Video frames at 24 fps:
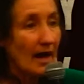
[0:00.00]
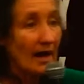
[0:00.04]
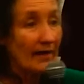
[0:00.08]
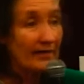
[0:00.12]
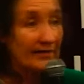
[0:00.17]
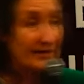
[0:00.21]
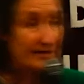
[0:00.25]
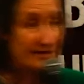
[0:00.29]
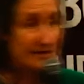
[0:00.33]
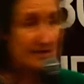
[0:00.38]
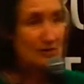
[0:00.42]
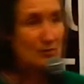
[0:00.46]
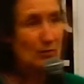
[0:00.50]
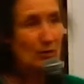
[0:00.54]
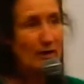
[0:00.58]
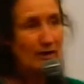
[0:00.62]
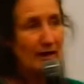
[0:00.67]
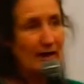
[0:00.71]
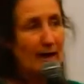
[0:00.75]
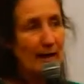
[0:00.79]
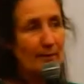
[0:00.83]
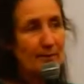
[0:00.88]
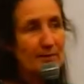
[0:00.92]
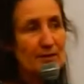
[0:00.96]
And this is
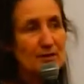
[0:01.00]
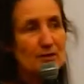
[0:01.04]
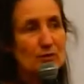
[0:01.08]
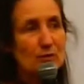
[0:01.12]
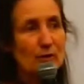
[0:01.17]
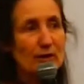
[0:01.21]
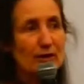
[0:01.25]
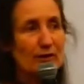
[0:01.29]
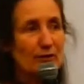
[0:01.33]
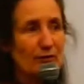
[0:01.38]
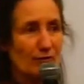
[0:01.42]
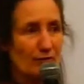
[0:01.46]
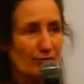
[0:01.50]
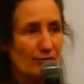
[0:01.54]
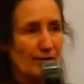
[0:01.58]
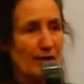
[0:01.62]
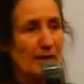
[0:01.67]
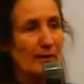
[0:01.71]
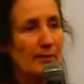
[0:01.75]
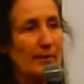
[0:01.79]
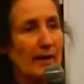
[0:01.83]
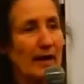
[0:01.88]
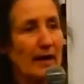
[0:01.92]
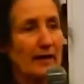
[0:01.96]
what happens when you're
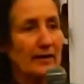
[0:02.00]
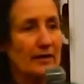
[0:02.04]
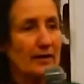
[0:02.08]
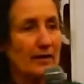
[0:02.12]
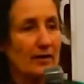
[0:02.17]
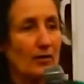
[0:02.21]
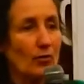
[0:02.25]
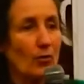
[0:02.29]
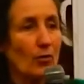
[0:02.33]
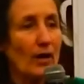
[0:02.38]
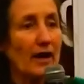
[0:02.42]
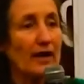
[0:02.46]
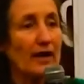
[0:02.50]
rebounding.